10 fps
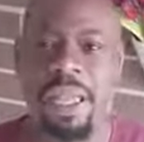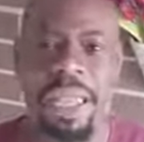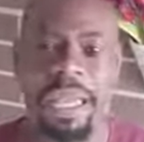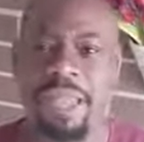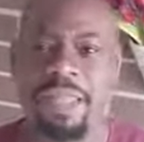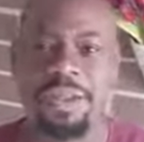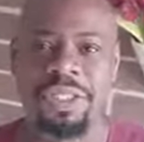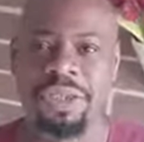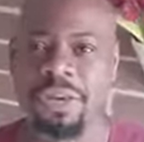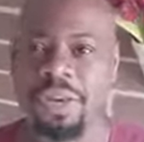any of those
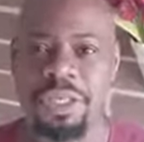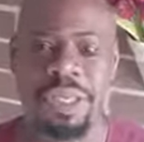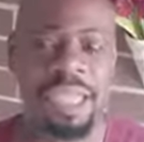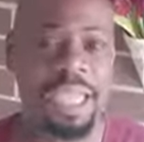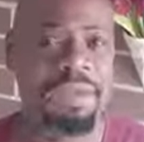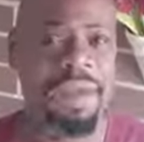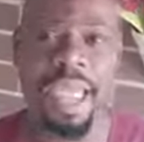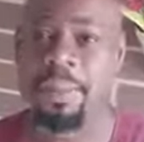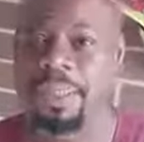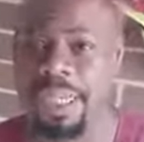stores, even
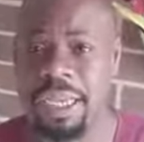Amazon,